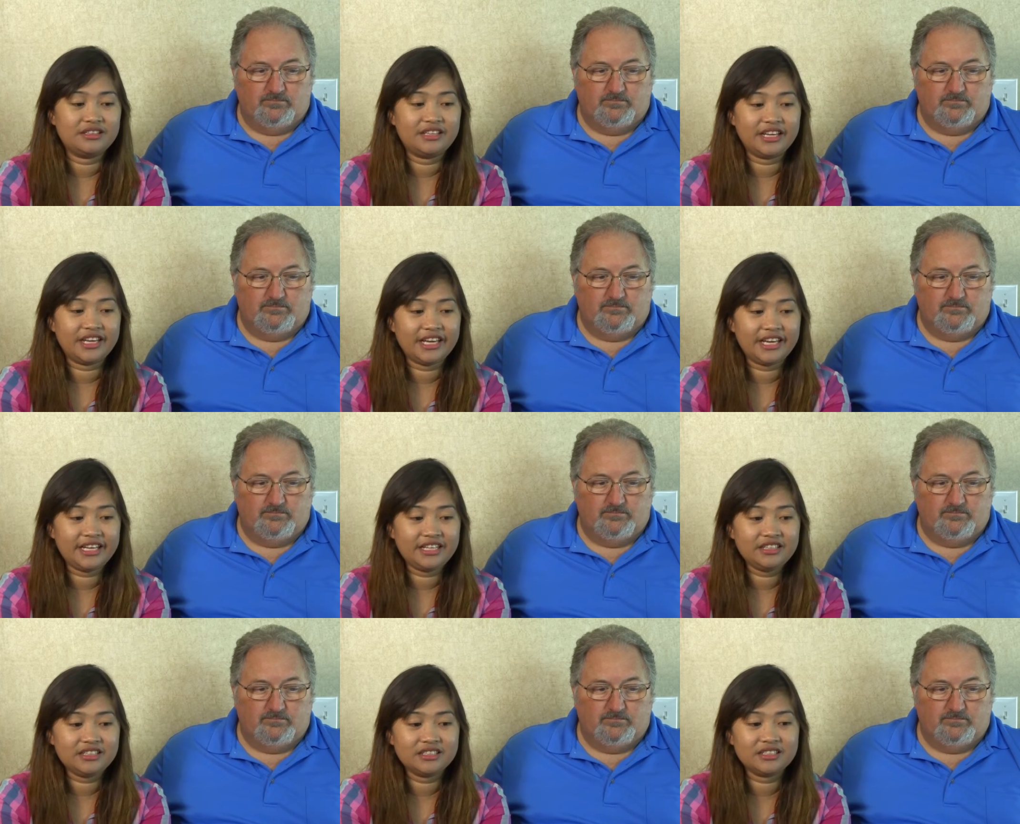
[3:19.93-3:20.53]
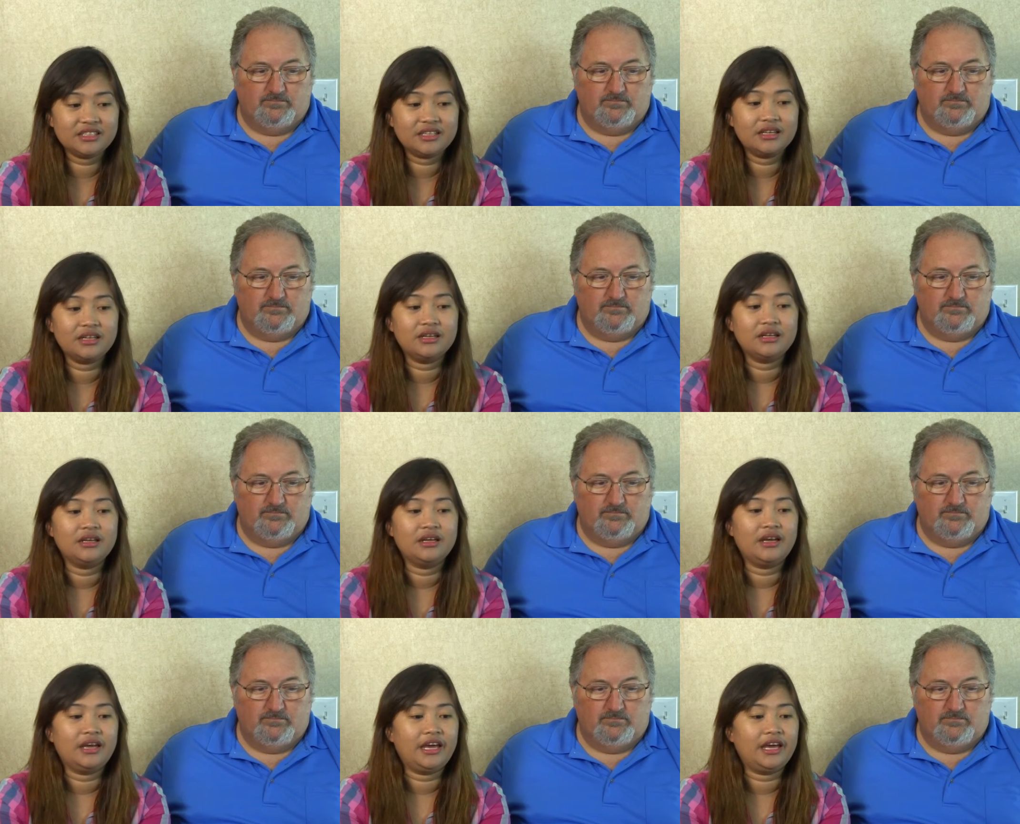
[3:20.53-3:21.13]
Speaker 1: date
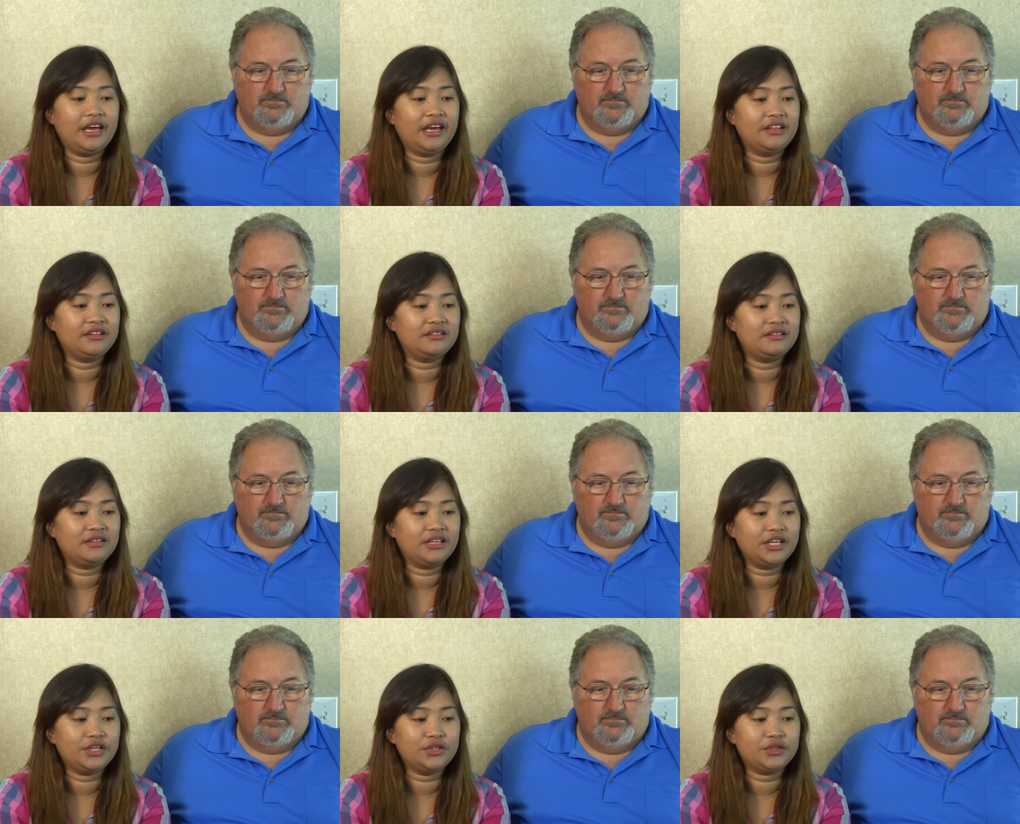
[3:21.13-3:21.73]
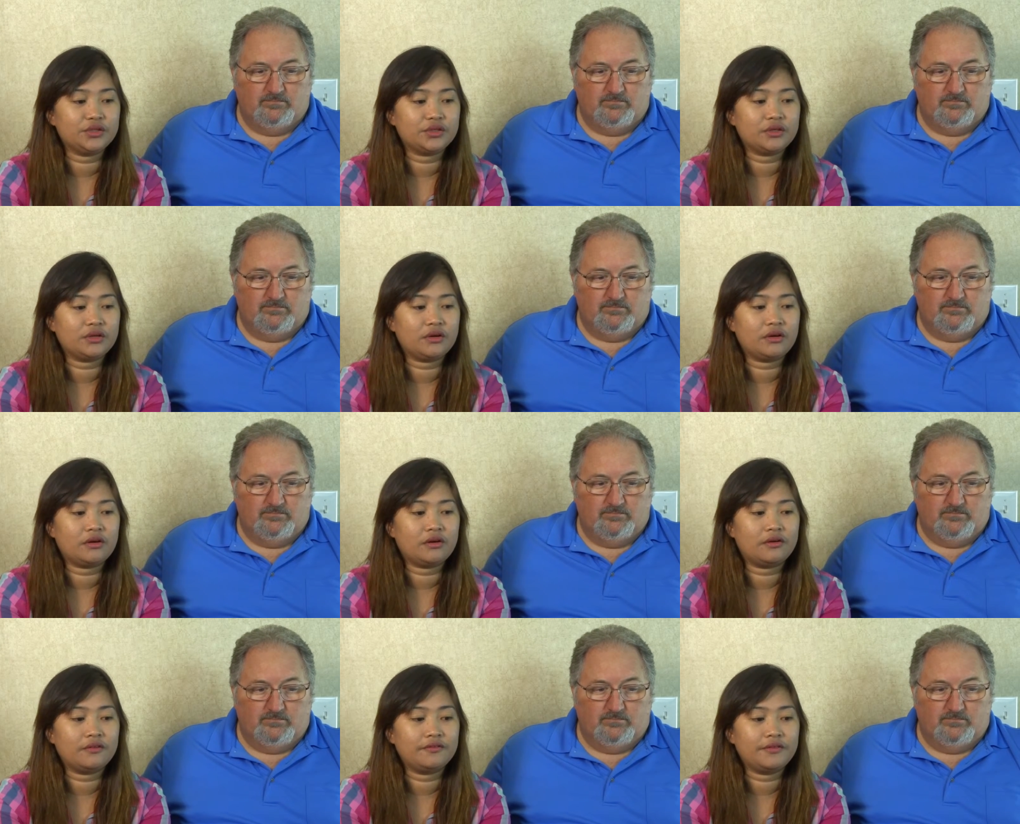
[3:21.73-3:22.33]
and nature
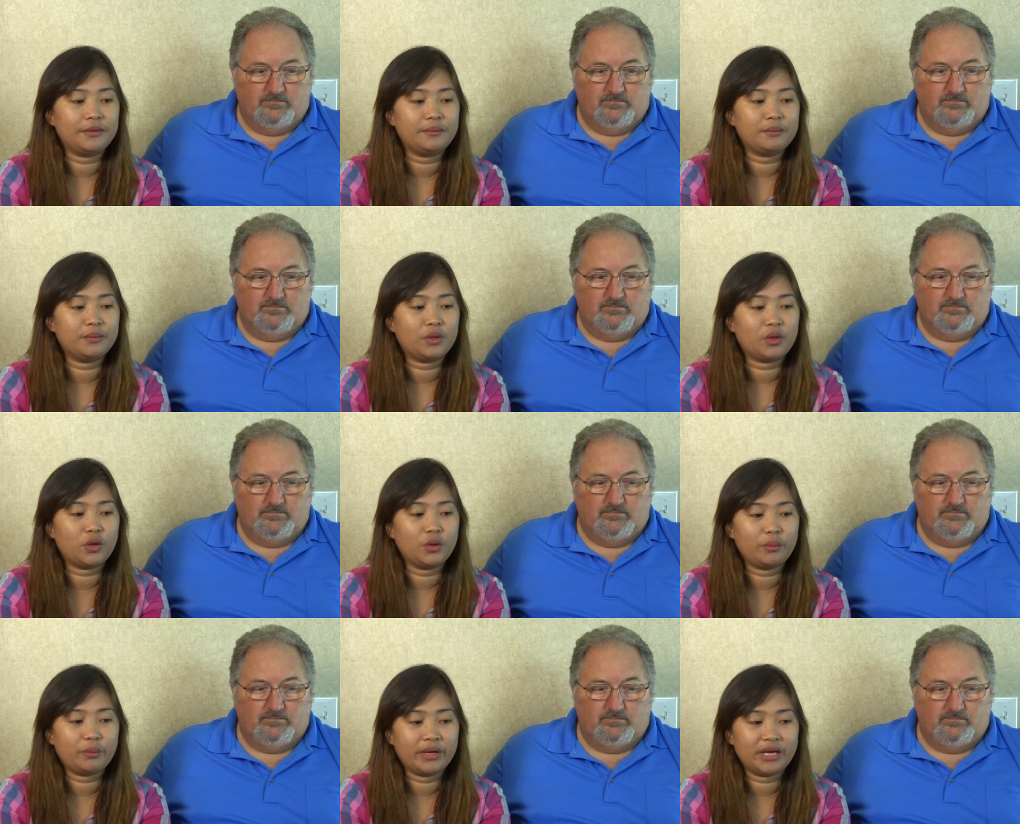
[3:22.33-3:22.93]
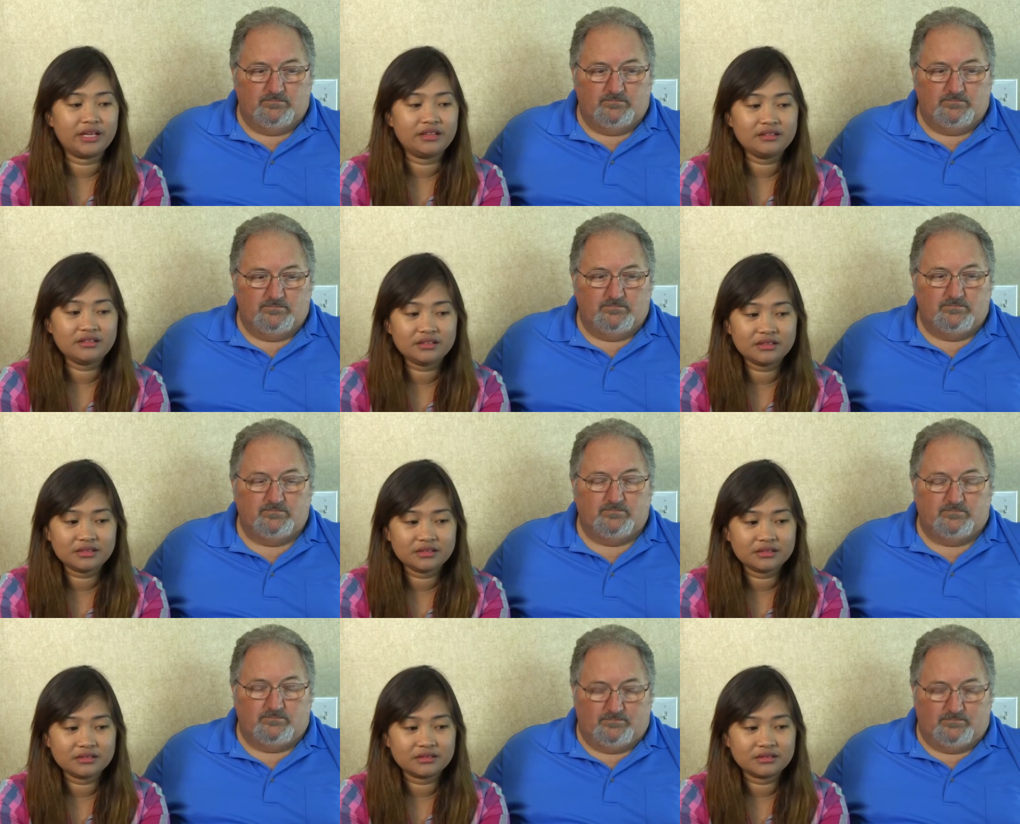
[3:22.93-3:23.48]
of employment